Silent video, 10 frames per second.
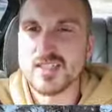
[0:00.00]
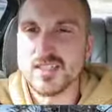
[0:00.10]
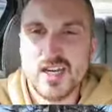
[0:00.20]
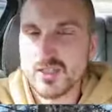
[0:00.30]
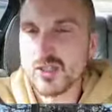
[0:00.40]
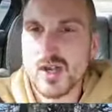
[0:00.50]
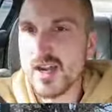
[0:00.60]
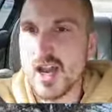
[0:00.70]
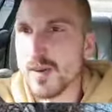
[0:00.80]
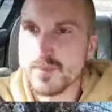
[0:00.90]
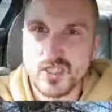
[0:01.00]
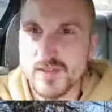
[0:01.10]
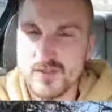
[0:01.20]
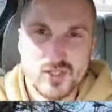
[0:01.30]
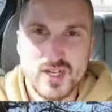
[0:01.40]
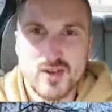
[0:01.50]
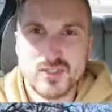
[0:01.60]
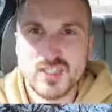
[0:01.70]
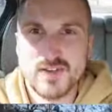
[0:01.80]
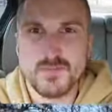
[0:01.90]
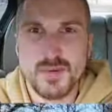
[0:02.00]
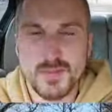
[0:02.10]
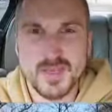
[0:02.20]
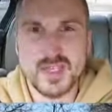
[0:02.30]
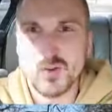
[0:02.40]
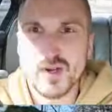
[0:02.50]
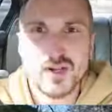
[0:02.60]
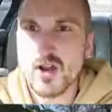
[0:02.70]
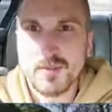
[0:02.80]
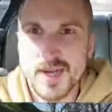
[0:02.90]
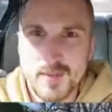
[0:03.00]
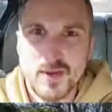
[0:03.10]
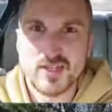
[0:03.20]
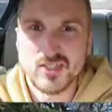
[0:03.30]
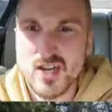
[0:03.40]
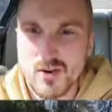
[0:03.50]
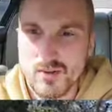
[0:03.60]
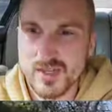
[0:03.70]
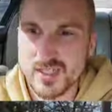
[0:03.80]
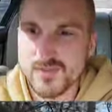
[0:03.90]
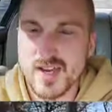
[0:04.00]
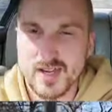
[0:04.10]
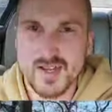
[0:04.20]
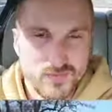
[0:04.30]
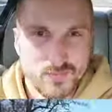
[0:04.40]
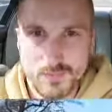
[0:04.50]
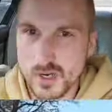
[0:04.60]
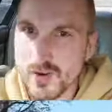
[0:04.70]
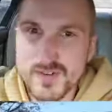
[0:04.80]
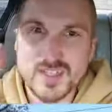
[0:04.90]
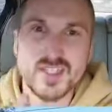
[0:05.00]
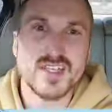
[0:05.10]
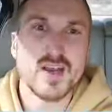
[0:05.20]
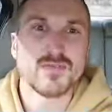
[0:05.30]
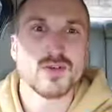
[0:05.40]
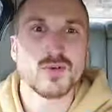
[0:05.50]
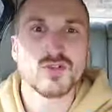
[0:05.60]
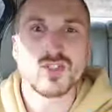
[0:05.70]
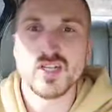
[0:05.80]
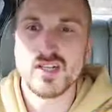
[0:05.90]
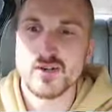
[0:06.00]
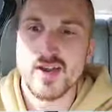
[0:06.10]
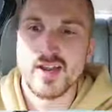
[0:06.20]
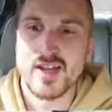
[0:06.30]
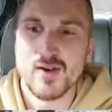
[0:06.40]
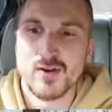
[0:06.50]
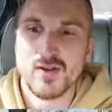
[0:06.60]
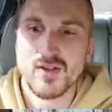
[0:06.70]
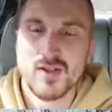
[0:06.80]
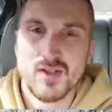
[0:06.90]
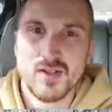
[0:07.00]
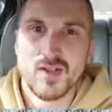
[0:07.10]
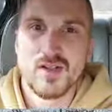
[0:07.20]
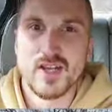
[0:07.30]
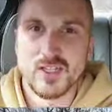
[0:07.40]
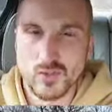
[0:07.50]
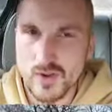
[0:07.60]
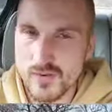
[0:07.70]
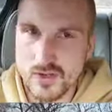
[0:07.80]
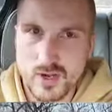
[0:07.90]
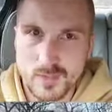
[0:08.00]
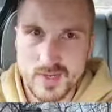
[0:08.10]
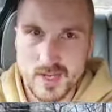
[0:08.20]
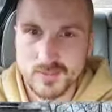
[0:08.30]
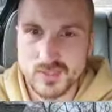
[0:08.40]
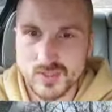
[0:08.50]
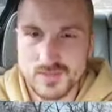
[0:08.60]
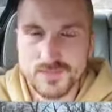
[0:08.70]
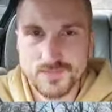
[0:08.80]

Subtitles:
It's not trying to upshift or downshift, put me in a weird RPM range. No, it's fine. Perfectly comfortable chilling right now at 1200 RPMs.